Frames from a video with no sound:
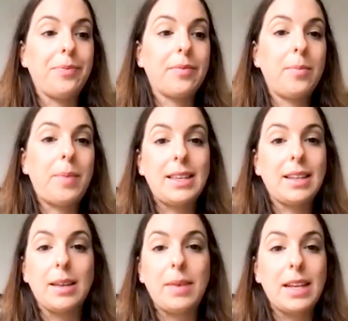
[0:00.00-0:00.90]

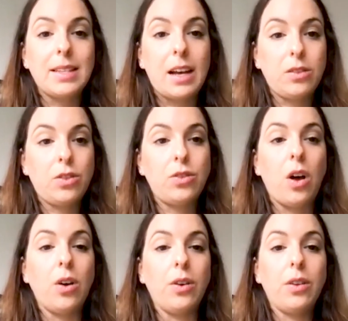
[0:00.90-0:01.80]
basically means how
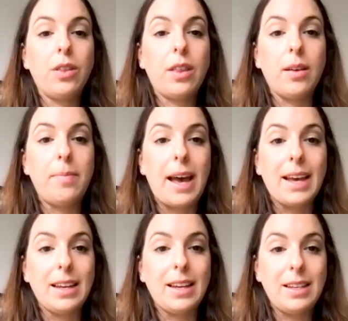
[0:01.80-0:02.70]
strong the
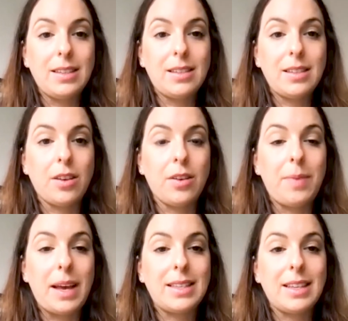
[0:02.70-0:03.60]
magnet is. So
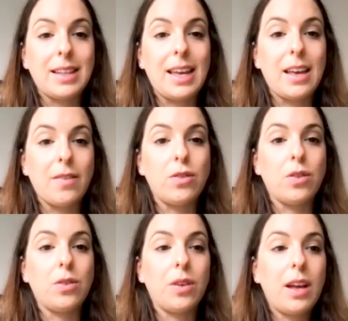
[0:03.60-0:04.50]
basically gives you
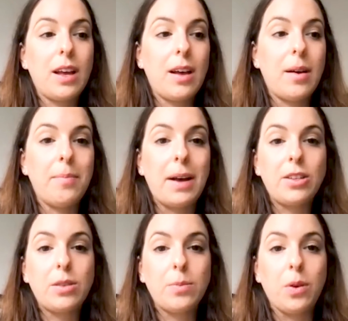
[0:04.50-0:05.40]

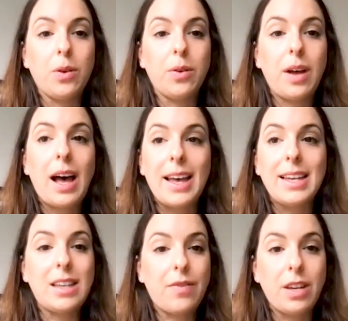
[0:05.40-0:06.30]
much more higher
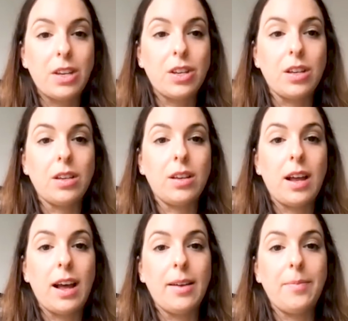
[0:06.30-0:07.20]
definition
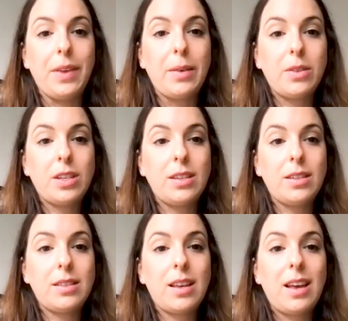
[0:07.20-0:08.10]

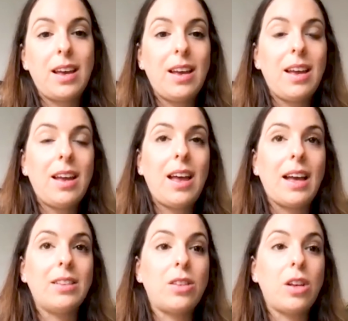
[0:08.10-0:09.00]
images.
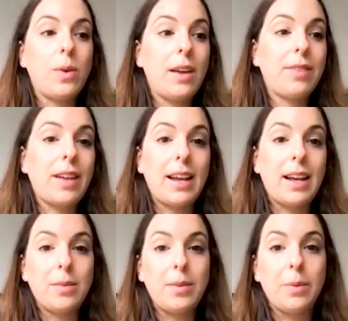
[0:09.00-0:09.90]
And so we fly down
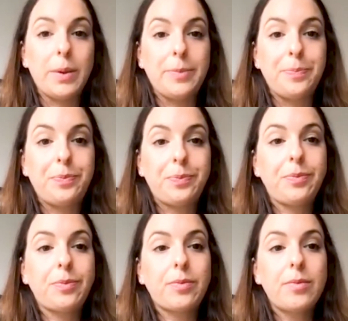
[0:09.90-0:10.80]
to Melbourne,
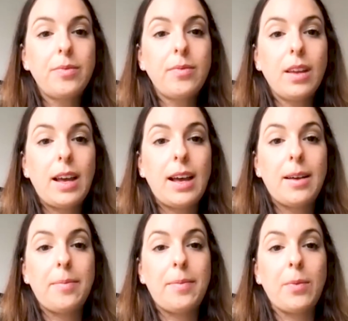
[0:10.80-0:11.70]

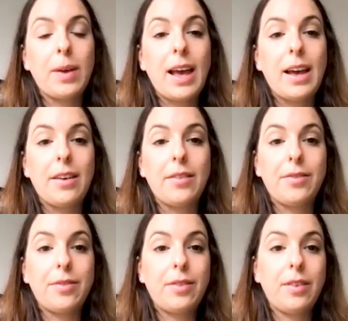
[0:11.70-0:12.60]
and we have
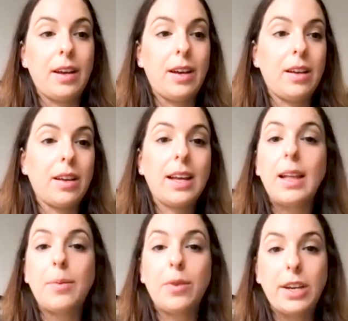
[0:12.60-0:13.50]
a
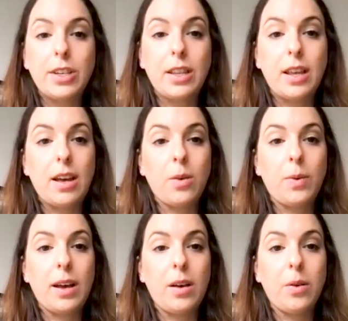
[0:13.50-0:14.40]
collaboration there
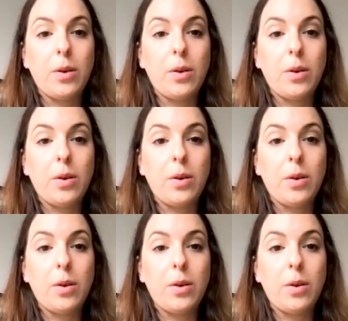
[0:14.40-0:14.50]
where